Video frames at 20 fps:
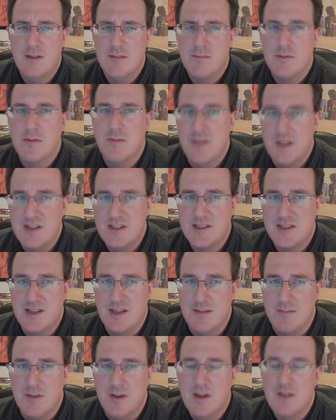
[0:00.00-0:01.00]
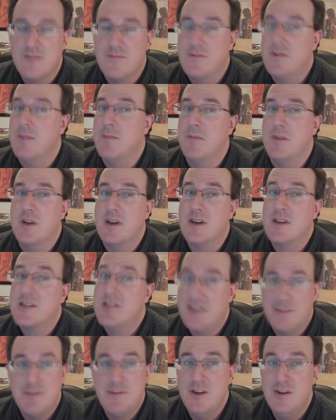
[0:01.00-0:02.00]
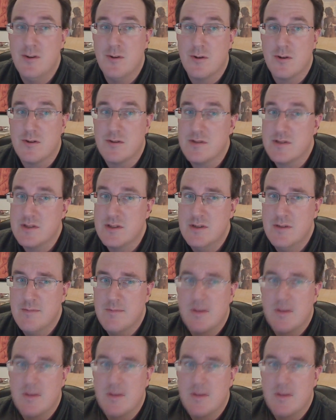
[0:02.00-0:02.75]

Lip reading: prevents them from accepting orders